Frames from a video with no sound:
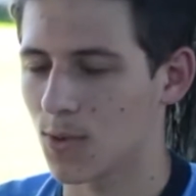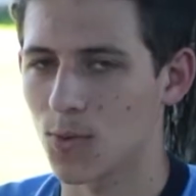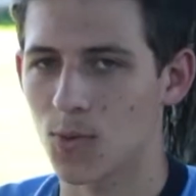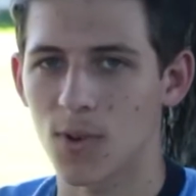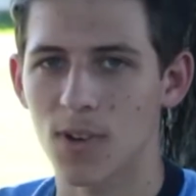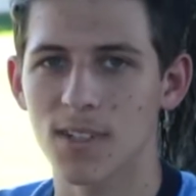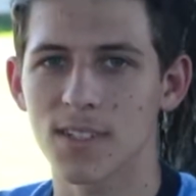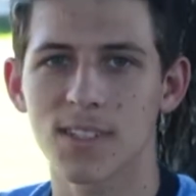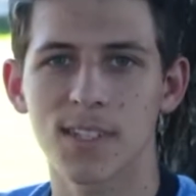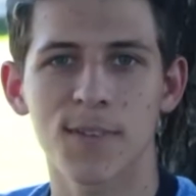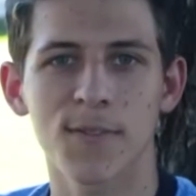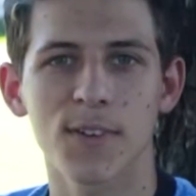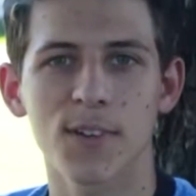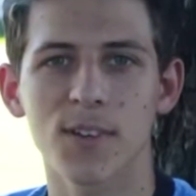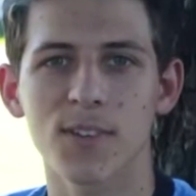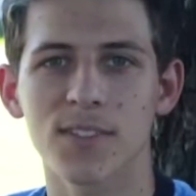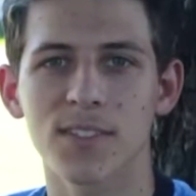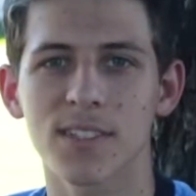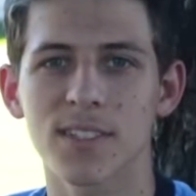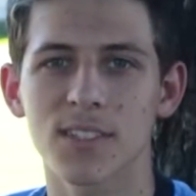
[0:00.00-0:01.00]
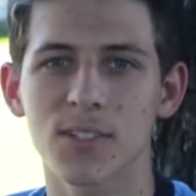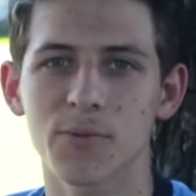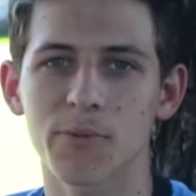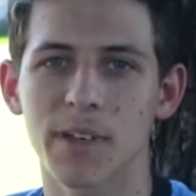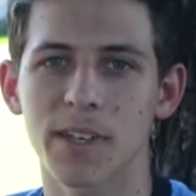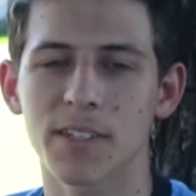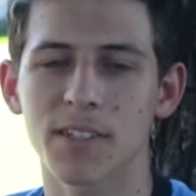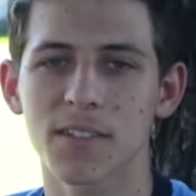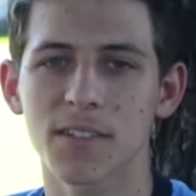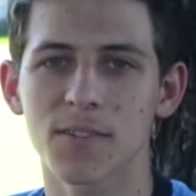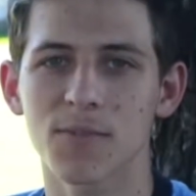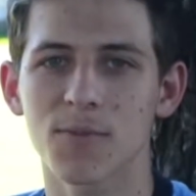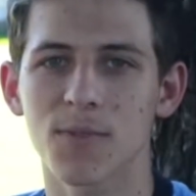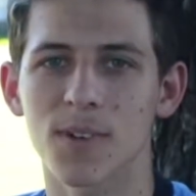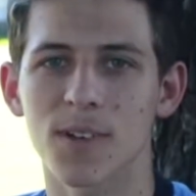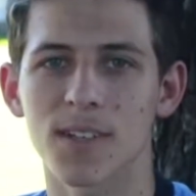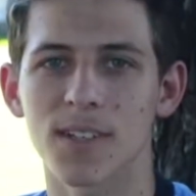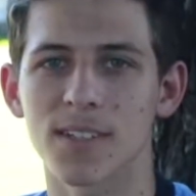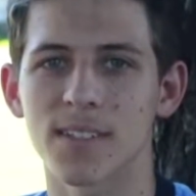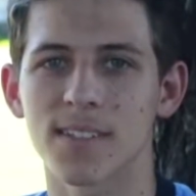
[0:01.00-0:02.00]
One difficult situation
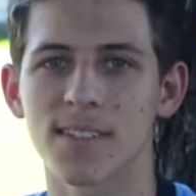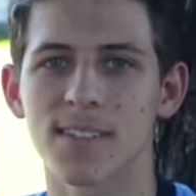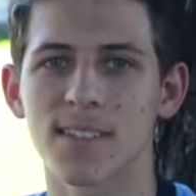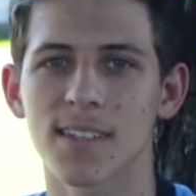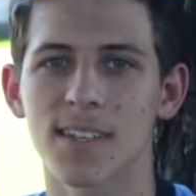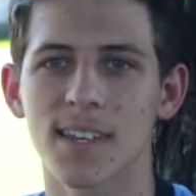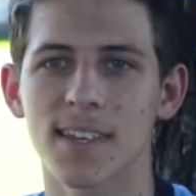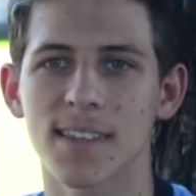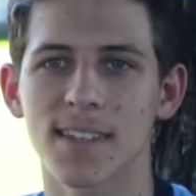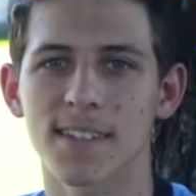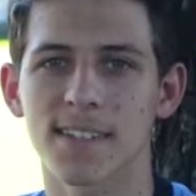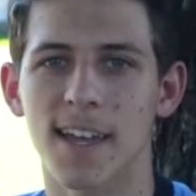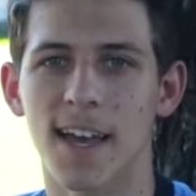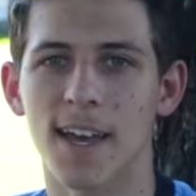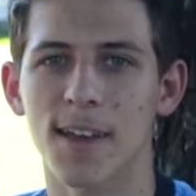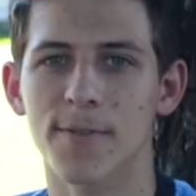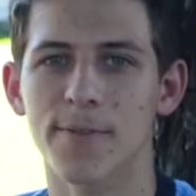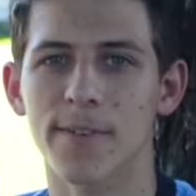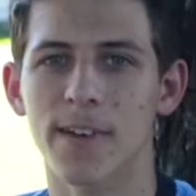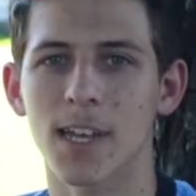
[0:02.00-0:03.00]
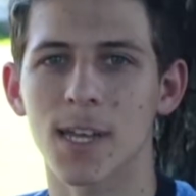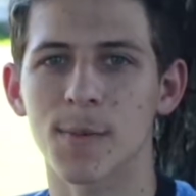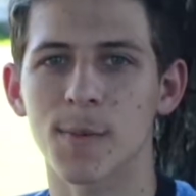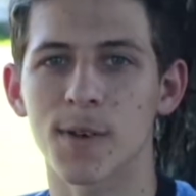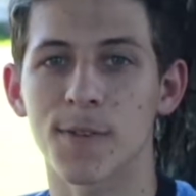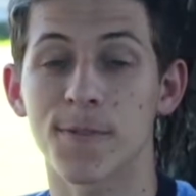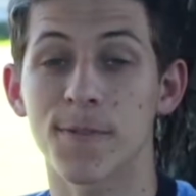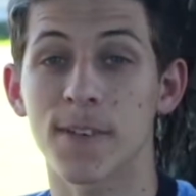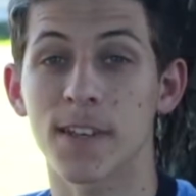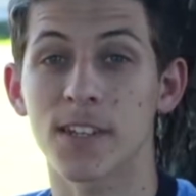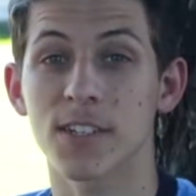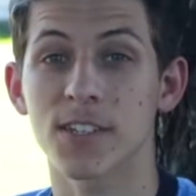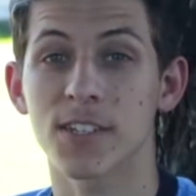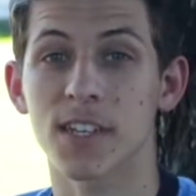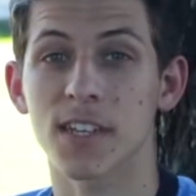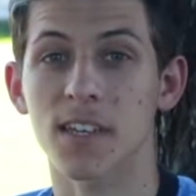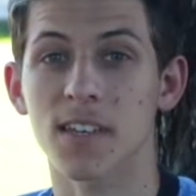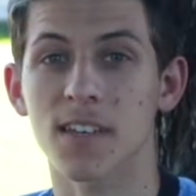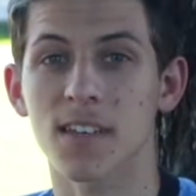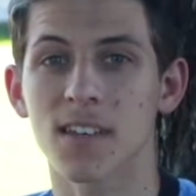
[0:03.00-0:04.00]
was in the time frame of
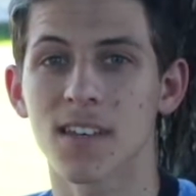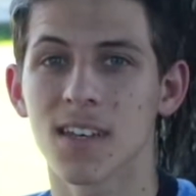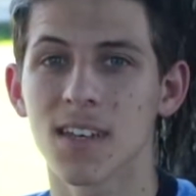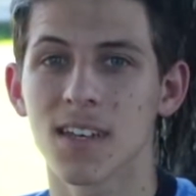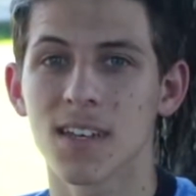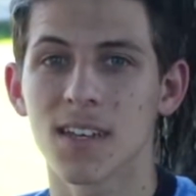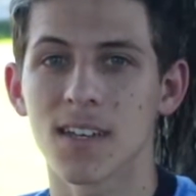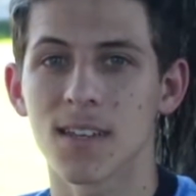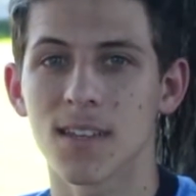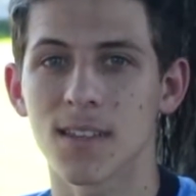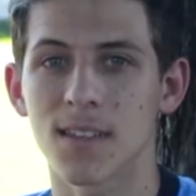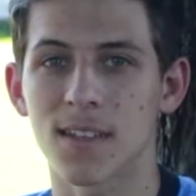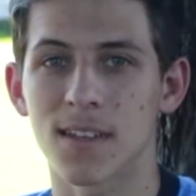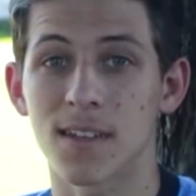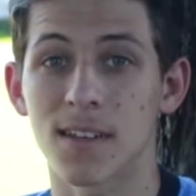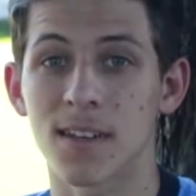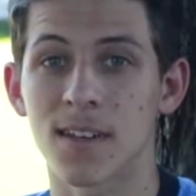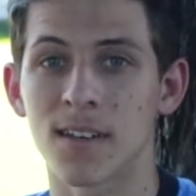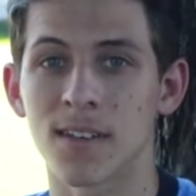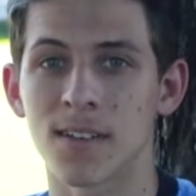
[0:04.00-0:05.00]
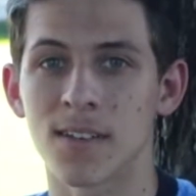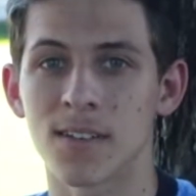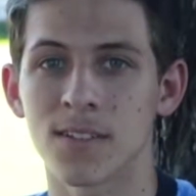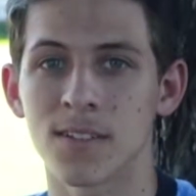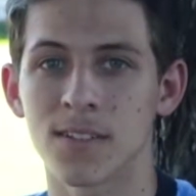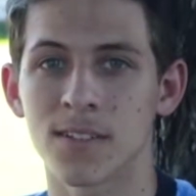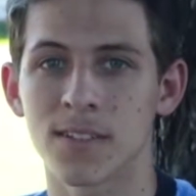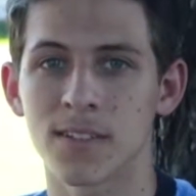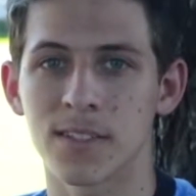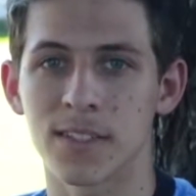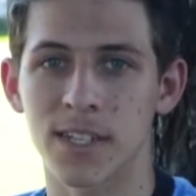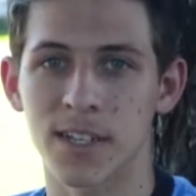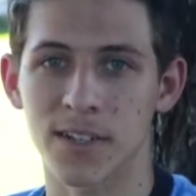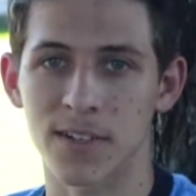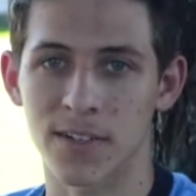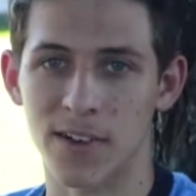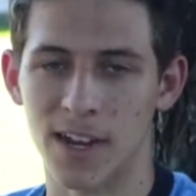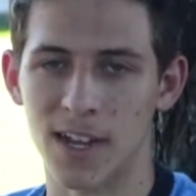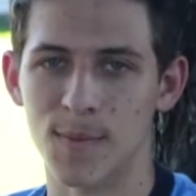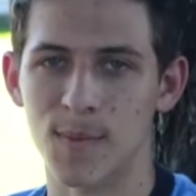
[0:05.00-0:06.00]
finishing the Dear
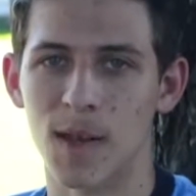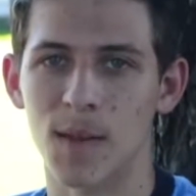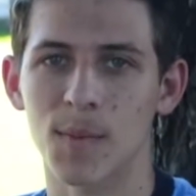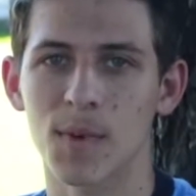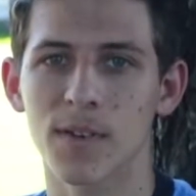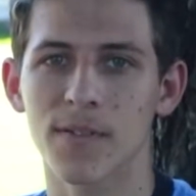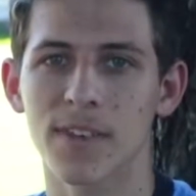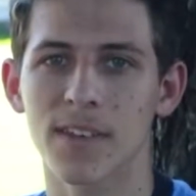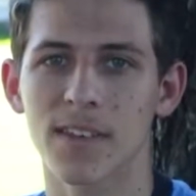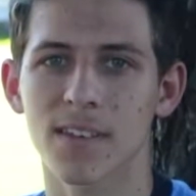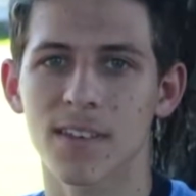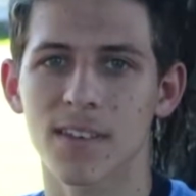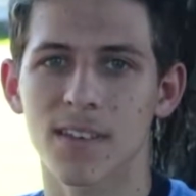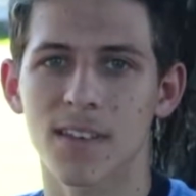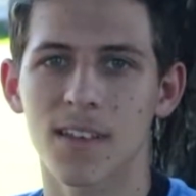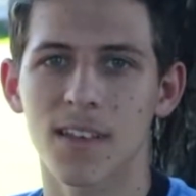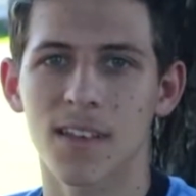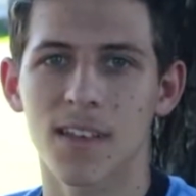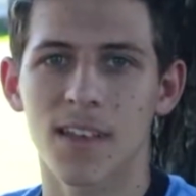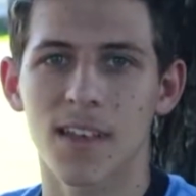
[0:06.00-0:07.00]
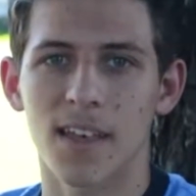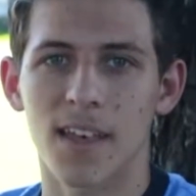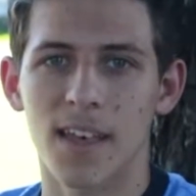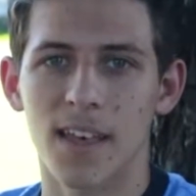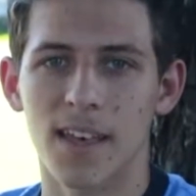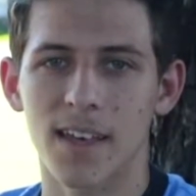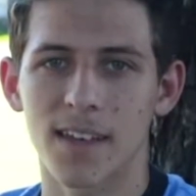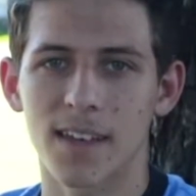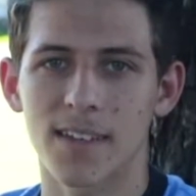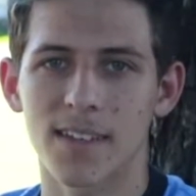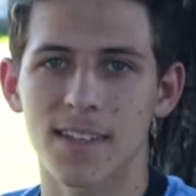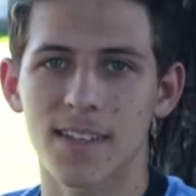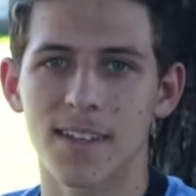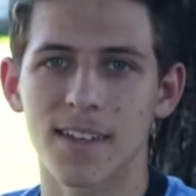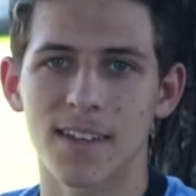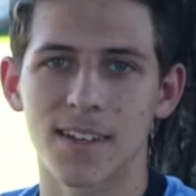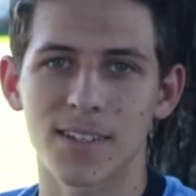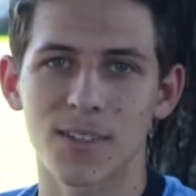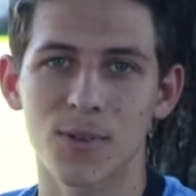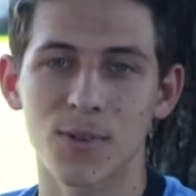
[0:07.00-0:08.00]
Grandma movie.
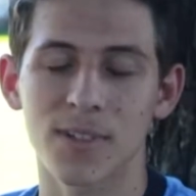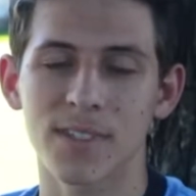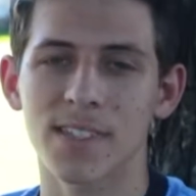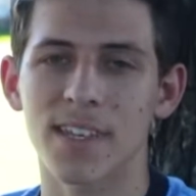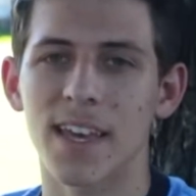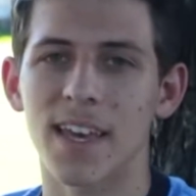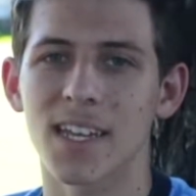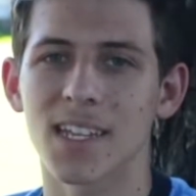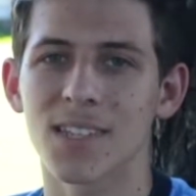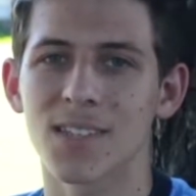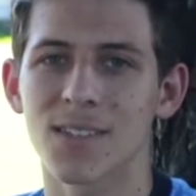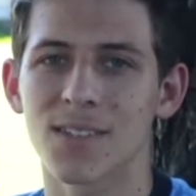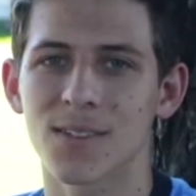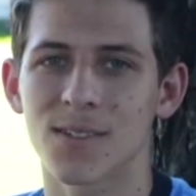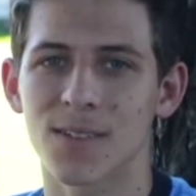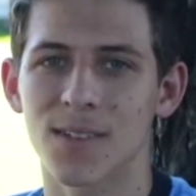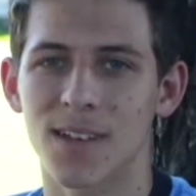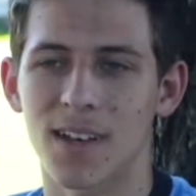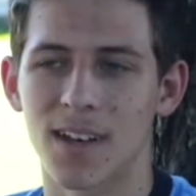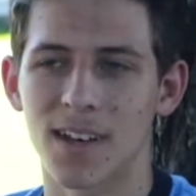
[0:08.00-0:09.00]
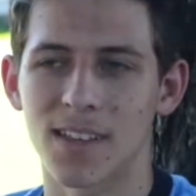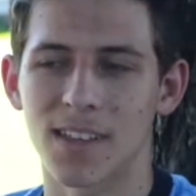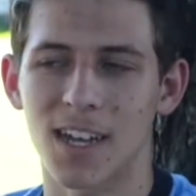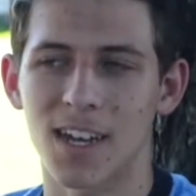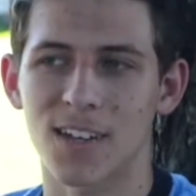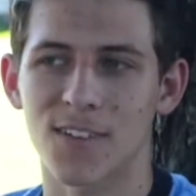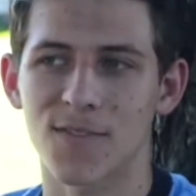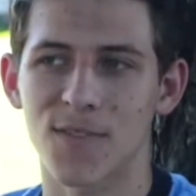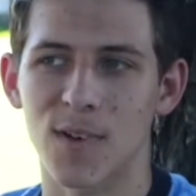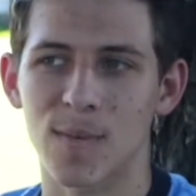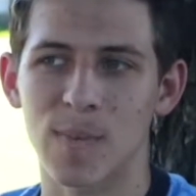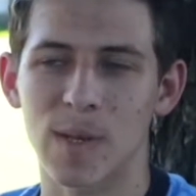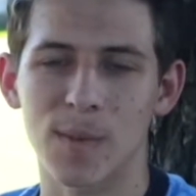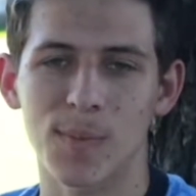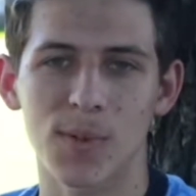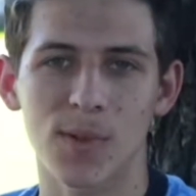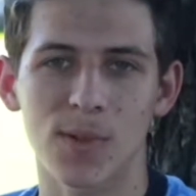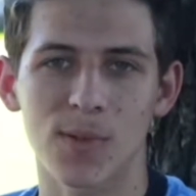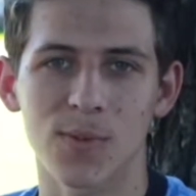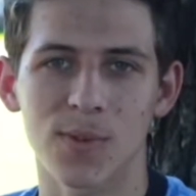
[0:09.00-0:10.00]
Towards the end, a lot of our
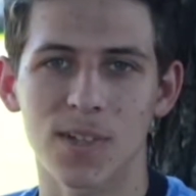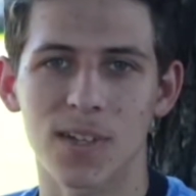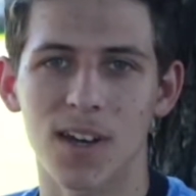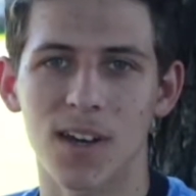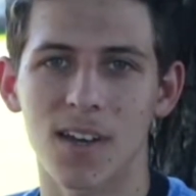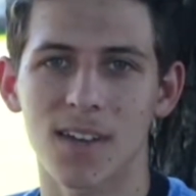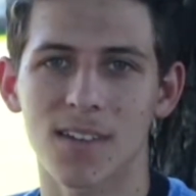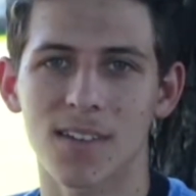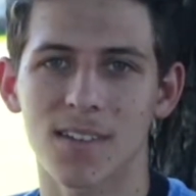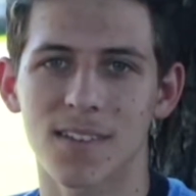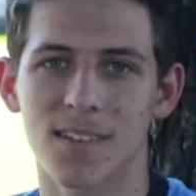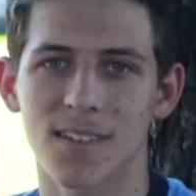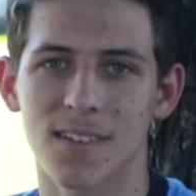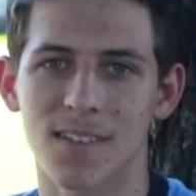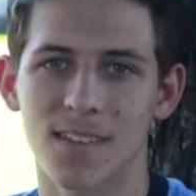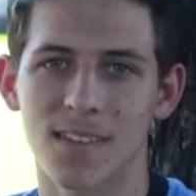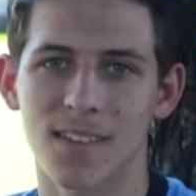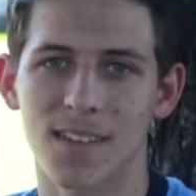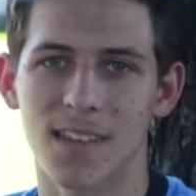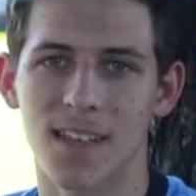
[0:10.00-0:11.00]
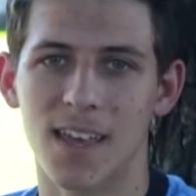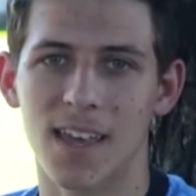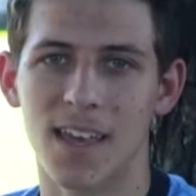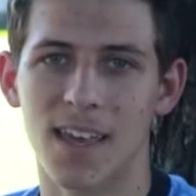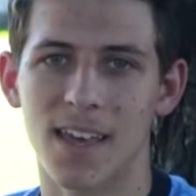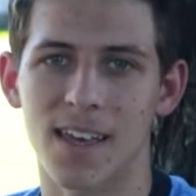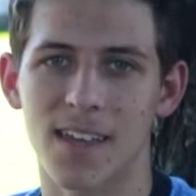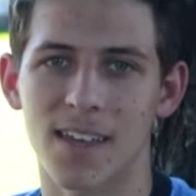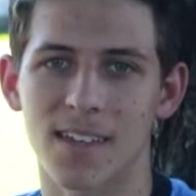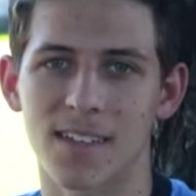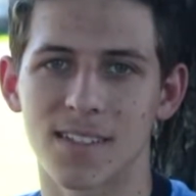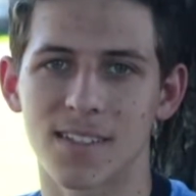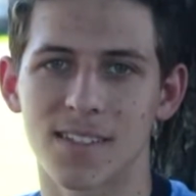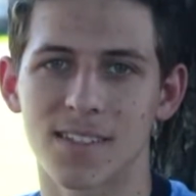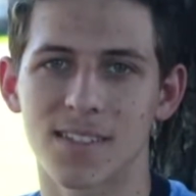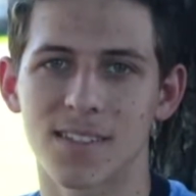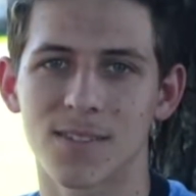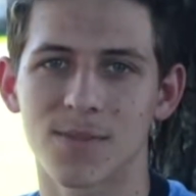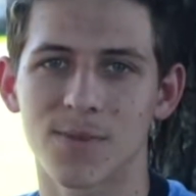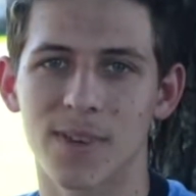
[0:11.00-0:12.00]
people were gone, and
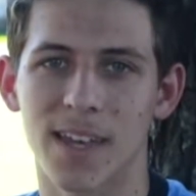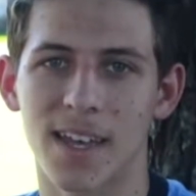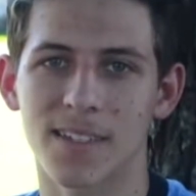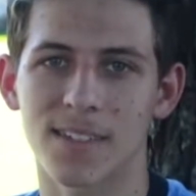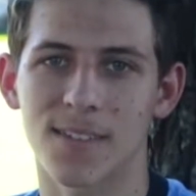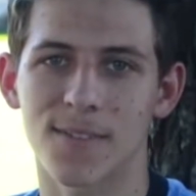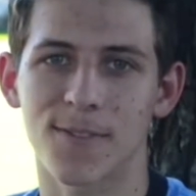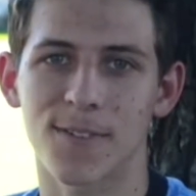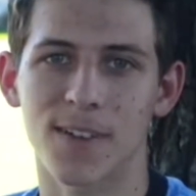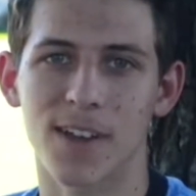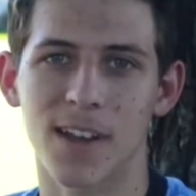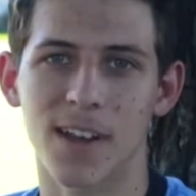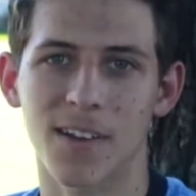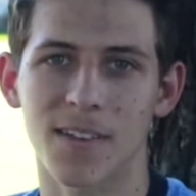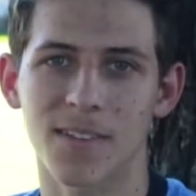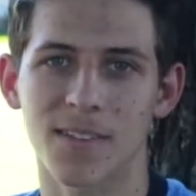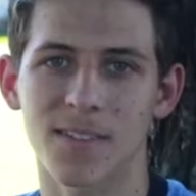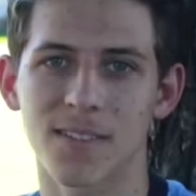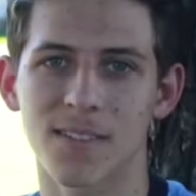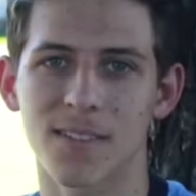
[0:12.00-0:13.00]
we had to figure out